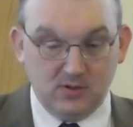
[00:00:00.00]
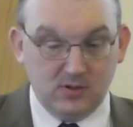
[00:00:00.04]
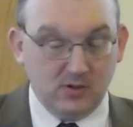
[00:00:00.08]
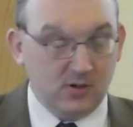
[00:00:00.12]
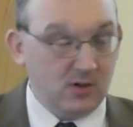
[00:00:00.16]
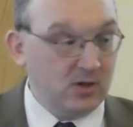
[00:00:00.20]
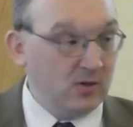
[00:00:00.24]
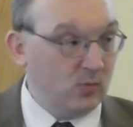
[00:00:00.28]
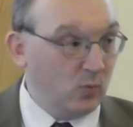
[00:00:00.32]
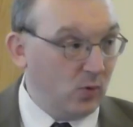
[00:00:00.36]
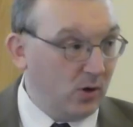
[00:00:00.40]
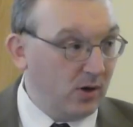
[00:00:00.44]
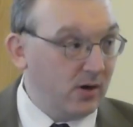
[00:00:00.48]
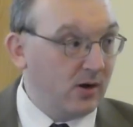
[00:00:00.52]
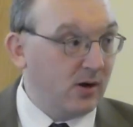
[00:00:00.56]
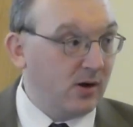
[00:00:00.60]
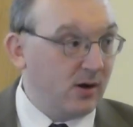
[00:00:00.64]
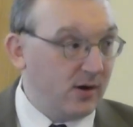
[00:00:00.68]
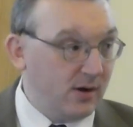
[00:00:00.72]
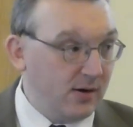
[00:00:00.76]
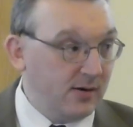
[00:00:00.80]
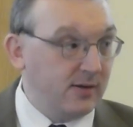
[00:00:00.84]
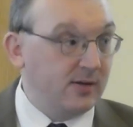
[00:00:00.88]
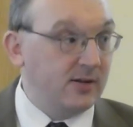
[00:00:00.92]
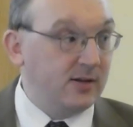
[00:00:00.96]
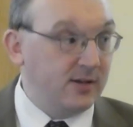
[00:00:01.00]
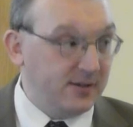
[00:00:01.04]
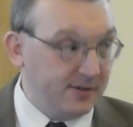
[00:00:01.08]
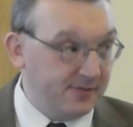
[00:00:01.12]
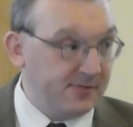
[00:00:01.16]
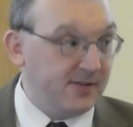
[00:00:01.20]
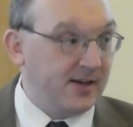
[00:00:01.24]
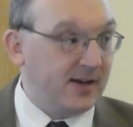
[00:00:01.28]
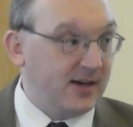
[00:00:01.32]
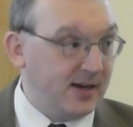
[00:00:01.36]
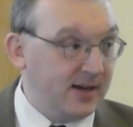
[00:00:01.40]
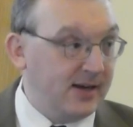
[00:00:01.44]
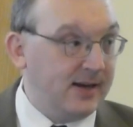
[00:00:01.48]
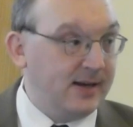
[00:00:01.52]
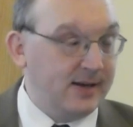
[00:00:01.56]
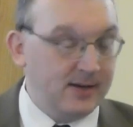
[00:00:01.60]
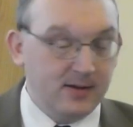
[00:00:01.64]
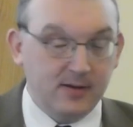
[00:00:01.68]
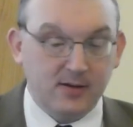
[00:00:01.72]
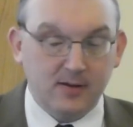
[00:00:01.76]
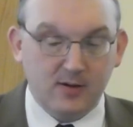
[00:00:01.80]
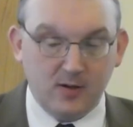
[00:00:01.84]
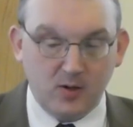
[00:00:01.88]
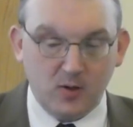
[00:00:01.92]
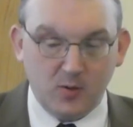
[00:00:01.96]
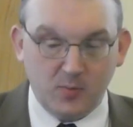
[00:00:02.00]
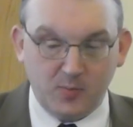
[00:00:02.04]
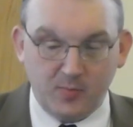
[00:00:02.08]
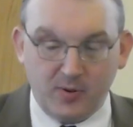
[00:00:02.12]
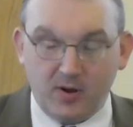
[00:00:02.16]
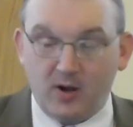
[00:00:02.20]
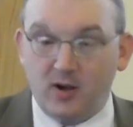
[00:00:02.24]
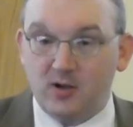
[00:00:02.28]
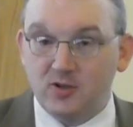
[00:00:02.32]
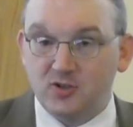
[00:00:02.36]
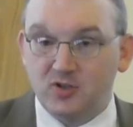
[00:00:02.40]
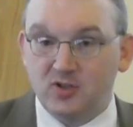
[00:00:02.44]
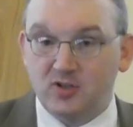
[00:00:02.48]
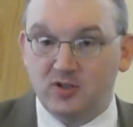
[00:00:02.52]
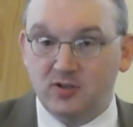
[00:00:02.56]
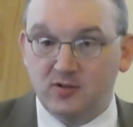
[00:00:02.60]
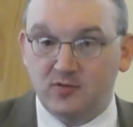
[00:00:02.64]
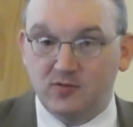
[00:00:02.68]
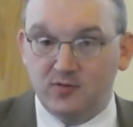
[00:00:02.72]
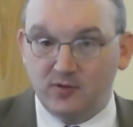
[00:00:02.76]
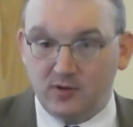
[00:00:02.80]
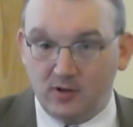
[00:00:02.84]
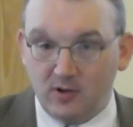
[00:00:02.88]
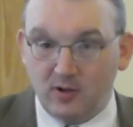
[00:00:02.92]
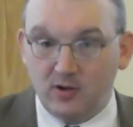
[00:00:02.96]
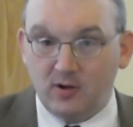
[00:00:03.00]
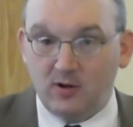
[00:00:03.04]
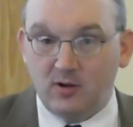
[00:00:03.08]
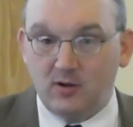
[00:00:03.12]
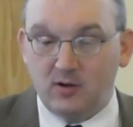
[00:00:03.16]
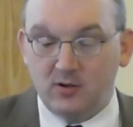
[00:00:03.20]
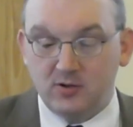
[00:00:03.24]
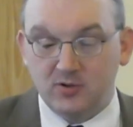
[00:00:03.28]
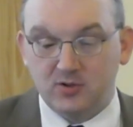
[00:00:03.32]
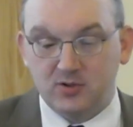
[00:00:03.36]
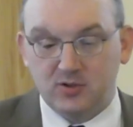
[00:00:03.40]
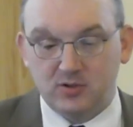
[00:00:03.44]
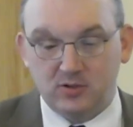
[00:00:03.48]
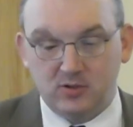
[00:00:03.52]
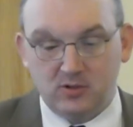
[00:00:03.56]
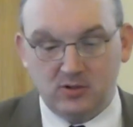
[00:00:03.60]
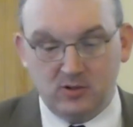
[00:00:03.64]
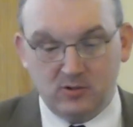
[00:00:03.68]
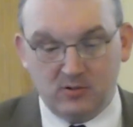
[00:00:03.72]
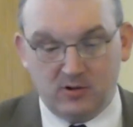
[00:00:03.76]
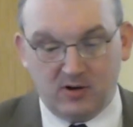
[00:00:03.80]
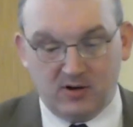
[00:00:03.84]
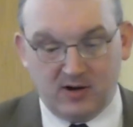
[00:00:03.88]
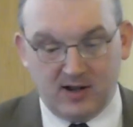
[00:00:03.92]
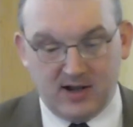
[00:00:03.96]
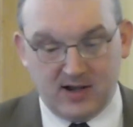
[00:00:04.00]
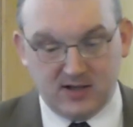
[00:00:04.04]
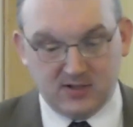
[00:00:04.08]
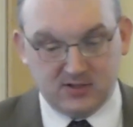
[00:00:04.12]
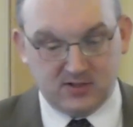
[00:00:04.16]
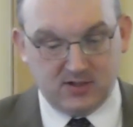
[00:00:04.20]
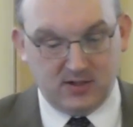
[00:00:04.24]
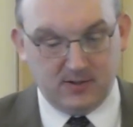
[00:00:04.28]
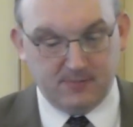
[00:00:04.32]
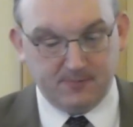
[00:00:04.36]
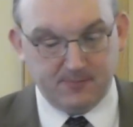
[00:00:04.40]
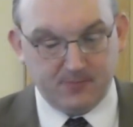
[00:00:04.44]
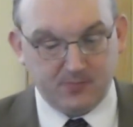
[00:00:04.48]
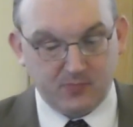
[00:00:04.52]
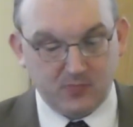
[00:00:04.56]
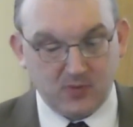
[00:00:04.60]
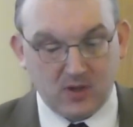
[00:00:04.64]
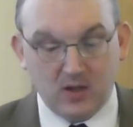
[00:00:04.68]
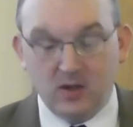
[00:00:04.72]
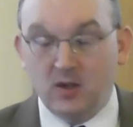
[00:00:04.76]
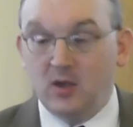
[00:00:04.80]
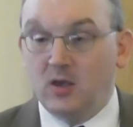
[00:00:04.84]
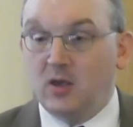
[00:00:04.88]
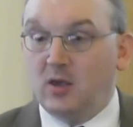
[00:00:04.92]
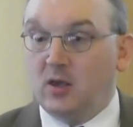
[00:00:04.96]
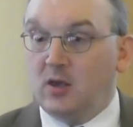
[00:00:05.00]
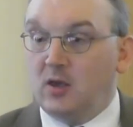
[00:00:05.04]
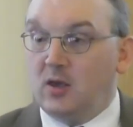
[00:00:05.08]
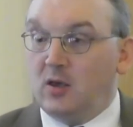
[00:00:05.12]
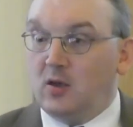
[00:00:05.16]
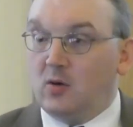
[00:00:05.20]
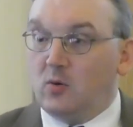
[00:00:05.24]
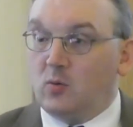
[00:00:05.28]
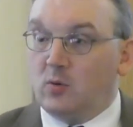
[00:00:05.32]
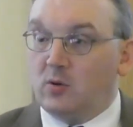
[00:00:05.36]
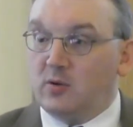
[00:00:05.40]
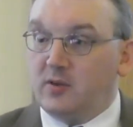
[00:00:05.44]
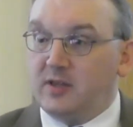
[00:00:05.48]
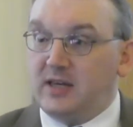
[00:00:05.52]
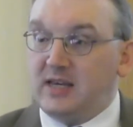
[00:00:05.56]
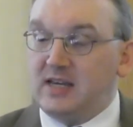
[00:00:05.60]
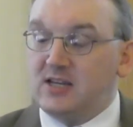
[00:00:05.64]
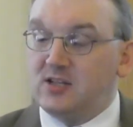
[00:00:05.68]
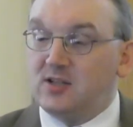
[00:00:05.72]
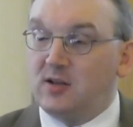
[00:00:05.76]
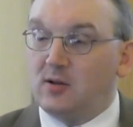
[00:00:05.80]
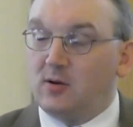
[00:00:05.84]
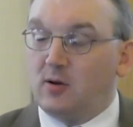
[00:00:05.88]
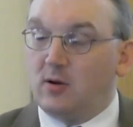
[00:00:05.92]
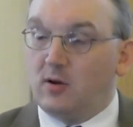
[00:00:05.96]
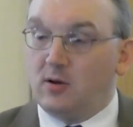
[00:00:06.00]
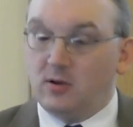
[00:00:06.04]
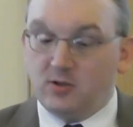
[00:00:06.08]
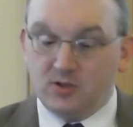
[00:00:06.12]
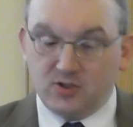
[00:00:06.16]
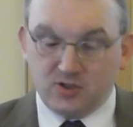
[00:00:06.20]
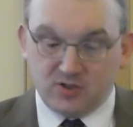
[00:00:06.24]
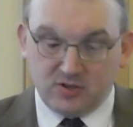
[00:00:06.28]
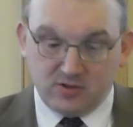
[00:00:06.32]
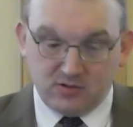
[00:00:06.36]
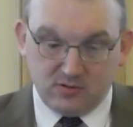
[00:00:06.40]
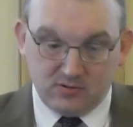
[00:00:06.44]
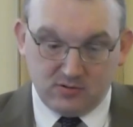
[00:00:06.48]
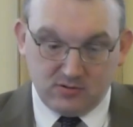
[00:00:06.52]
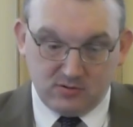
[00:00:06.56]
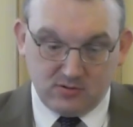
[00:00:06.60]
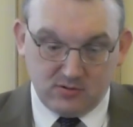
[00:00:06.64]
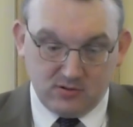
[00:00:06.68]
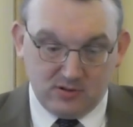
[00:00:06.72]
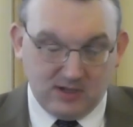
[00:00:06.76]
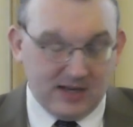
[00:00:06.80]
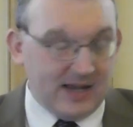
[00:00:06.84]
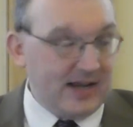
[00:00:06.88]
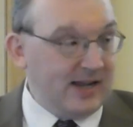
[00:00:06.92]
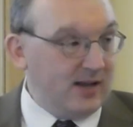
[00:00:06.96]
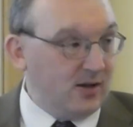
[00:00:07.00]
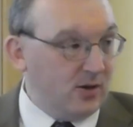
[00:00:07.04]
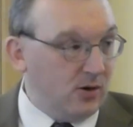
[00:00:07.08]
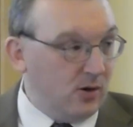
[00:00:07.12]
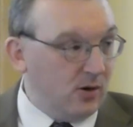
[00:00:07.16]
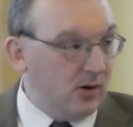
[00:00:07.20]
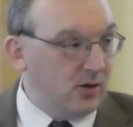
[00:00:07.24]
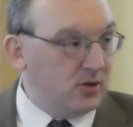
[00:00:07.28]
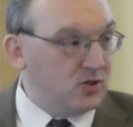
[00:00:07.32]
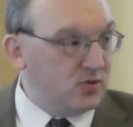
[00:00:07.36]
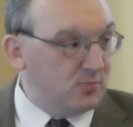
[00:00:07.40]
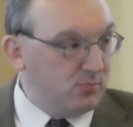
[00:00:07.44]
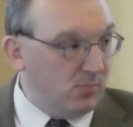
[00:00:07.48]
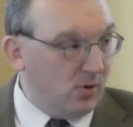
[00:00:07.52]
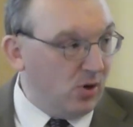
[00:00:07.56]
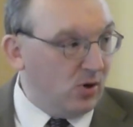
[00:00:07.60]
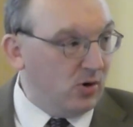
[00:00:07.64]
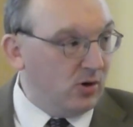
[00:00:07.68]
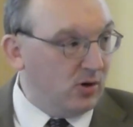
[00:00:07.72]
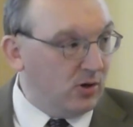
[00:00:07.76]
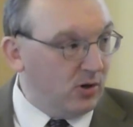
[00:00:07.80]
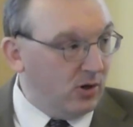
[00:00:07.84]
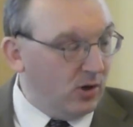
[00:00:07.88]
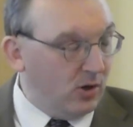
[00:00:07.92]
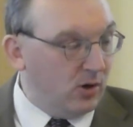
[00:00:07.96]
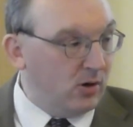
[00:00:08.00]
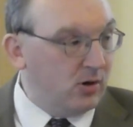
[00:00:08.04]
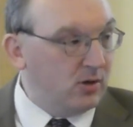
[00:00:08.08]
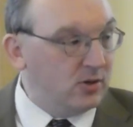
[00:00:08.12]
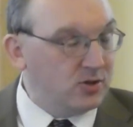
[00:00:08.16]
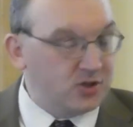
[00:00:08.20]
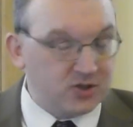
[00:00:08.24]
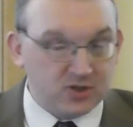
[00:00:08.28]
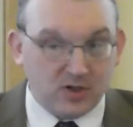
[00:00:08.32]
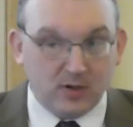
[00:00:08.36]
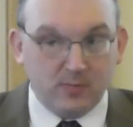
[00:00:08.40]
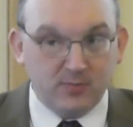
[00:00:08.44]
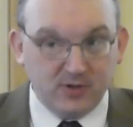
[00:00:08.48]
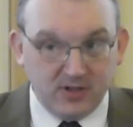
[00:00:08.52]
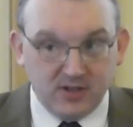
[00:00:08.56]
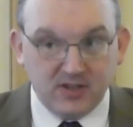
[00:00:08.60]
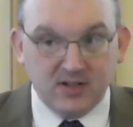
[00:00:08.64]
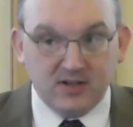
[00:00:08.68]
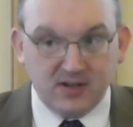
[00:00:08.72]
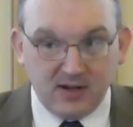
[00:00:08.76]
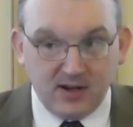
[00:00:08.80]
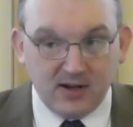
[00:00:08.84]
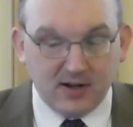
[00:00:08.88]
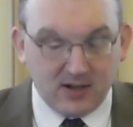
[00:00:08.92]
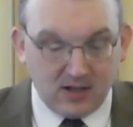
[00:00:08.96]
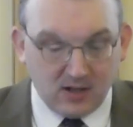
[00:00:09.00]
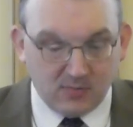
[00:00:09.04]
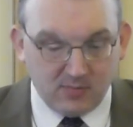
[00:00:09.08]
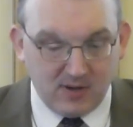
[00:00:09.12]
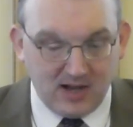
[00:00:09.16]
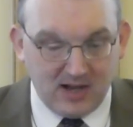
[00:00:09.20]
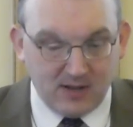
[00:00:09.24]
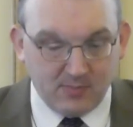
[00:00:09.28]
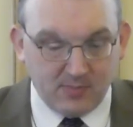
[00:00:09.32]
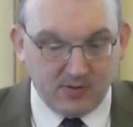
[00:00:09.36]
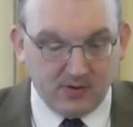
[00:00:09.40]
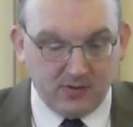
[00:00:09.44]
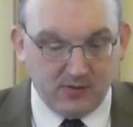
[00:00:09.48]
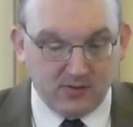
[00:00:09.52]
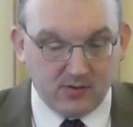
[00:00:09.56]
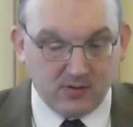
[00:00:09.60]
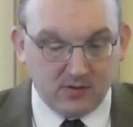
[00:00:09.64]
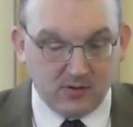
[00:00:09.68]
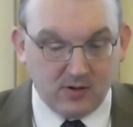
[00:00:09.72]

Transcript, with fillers: And what are divine positive laws, you are asking? Well, these laws, like God's moral laws summed in the Ten Commandments,